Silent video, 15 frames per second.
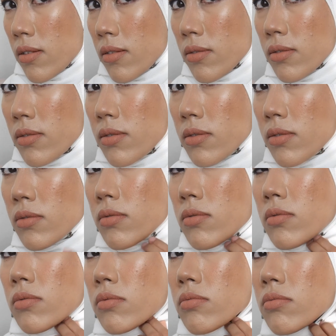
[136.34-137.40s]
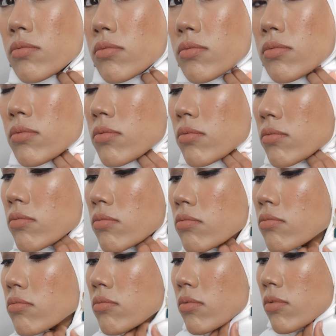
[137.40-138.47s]

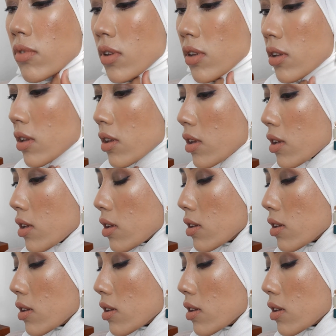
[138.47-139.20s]
Nothing is said.